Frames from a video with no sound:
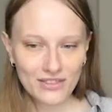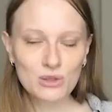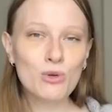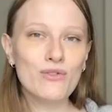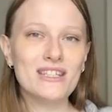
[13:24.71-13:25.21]
This
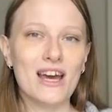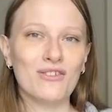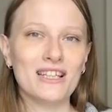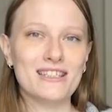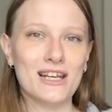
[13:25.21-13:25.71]
movie
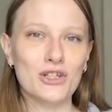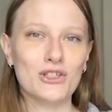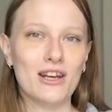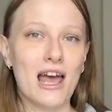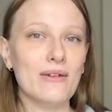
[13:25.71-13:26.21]
definitely centers
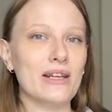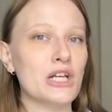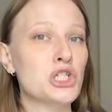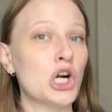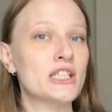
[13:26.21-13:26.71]
on having a
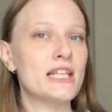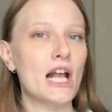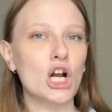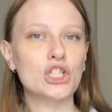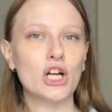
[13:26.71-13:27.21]
Darcy
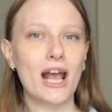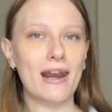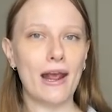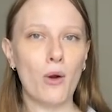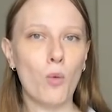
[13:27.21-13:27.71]
character and
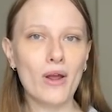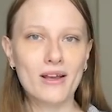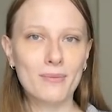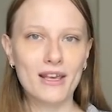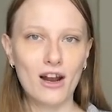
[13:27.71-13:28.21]
a
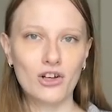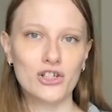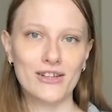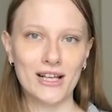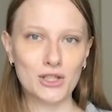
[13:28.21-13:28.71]
Wickham character,
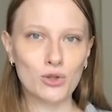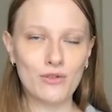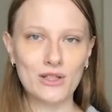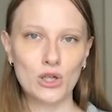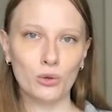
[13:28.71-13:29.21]
and that's sort
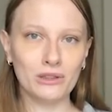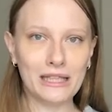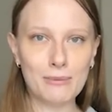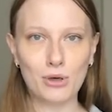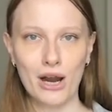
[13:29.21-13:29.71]
of its
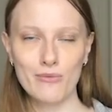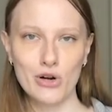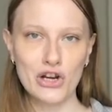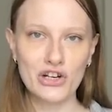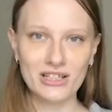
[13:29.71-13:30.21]
only Pride and
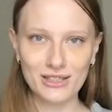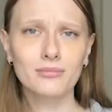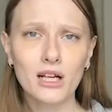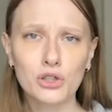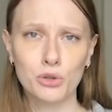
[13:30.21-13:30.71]
Prejudice
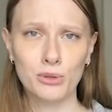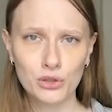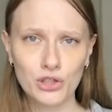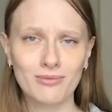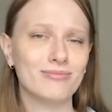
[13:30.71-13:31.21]

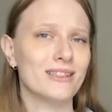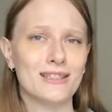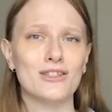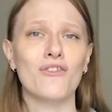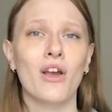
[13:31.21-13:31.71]
contribution. This
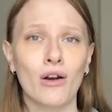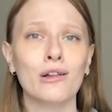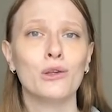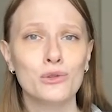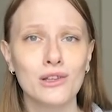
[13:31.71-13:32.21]
is a very
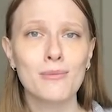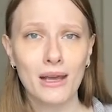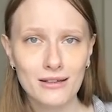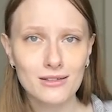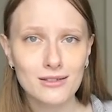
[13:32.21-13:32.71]
loosely
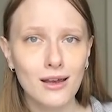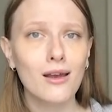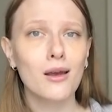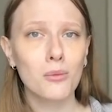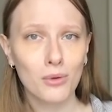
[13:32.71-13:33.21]
based
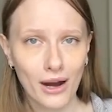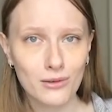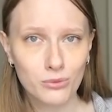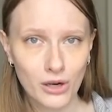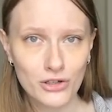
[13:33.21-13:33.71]
Pride
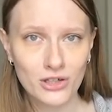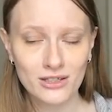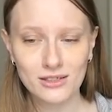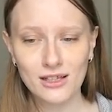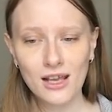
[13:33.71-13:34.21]
and
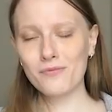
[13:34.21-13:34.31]
Prejudice.